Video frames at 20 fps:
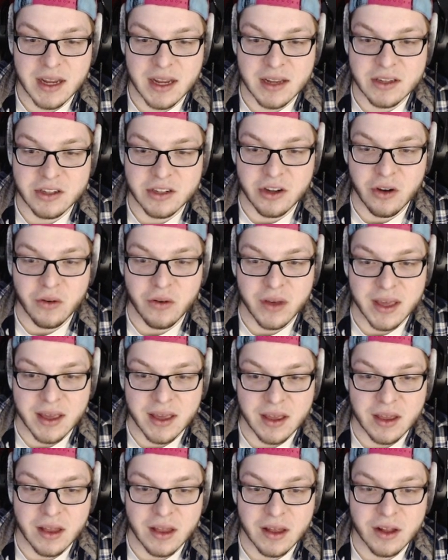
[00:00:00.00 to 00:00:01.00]
so
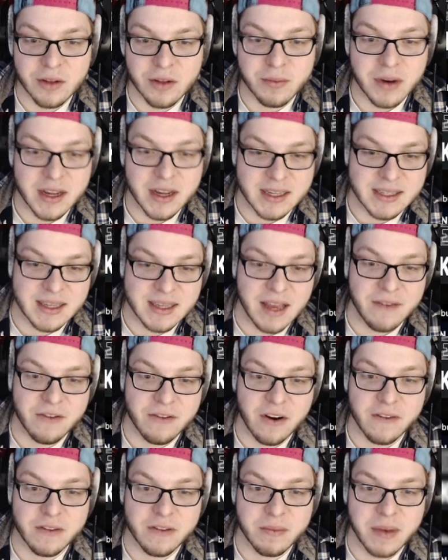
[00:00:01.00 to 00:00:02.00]
he'll probably stay for
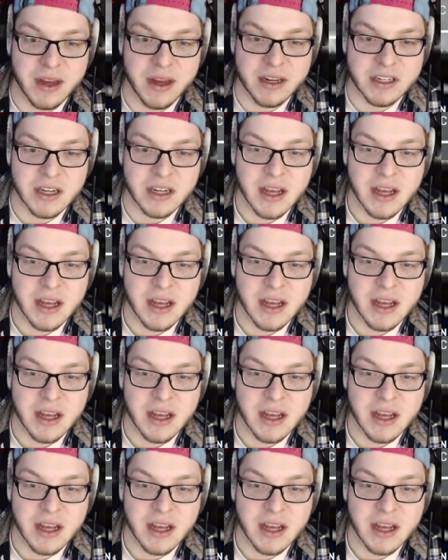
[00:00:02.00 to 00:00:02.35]
off the bench.